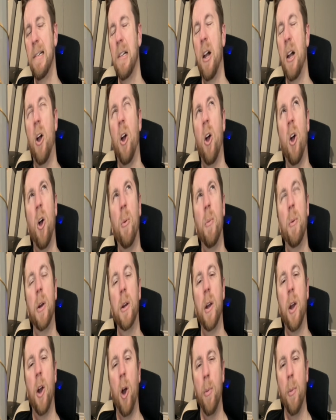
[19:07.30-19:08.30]

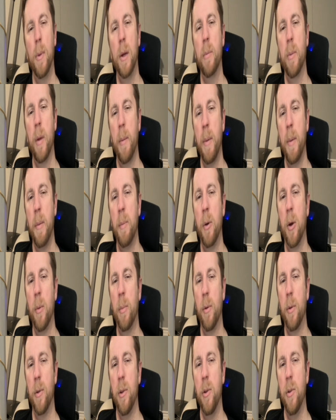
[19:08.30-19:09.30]
Hallmark might be
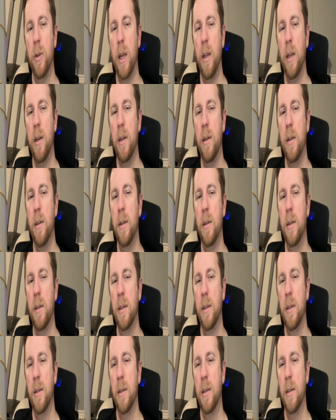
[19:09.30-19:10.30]
purple. United
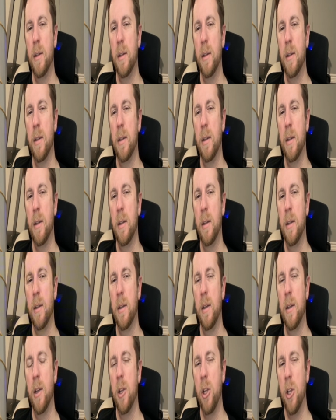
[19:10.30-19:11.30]

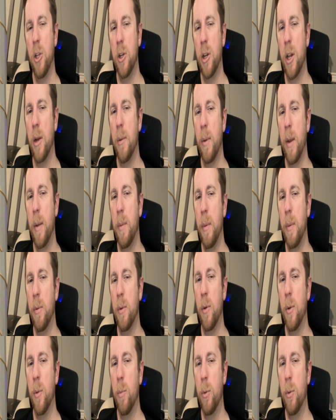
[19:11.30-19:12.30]
may be
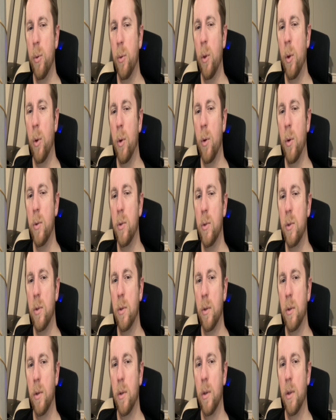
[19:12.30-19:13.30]
blue. Blue logos?
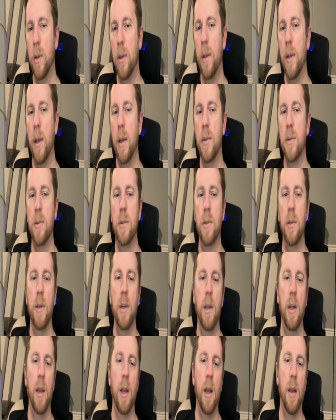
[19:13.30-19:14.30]
Yes.
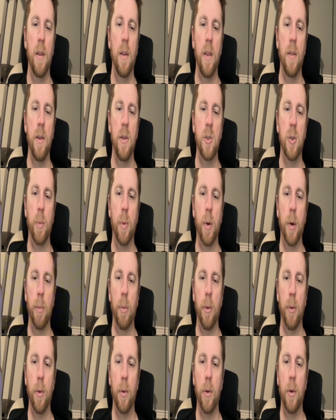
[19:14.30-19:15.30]
And then these are purple
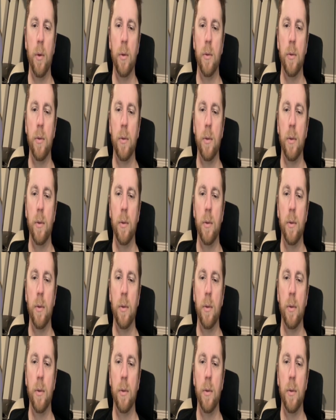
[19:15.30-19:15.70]
logos.